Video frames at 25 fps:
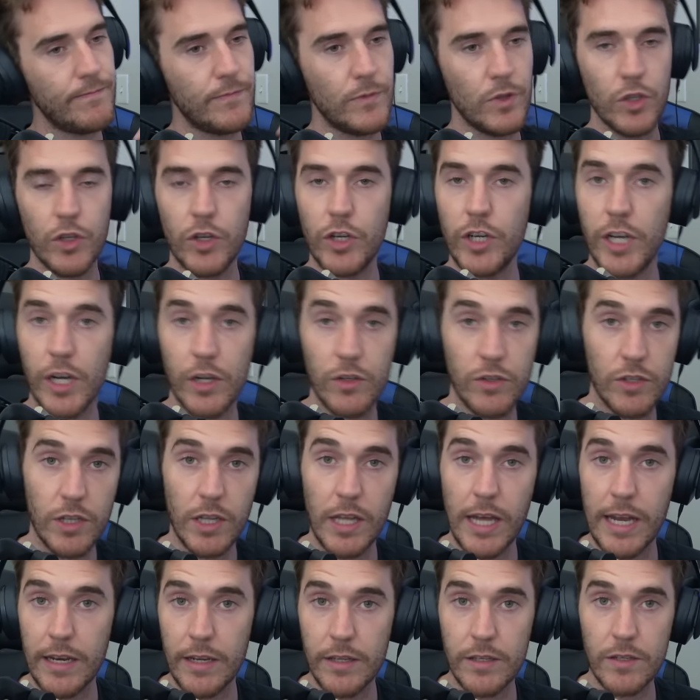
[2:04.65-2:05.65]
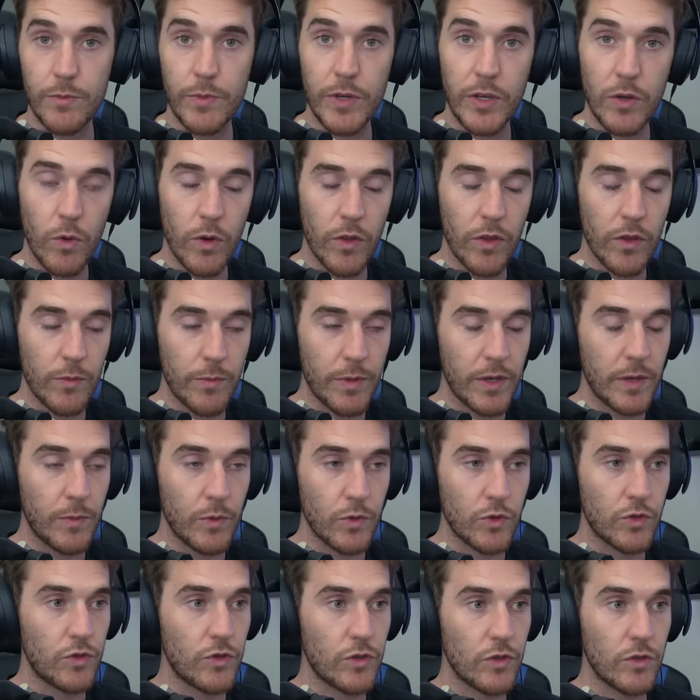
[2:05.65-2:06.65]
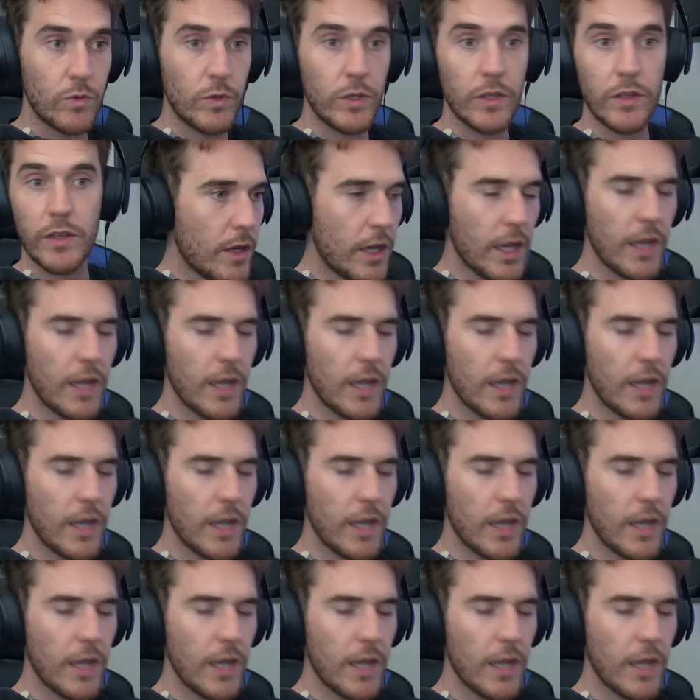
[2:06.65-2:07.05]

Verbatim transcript: learning how to land is a big one that people struggle with.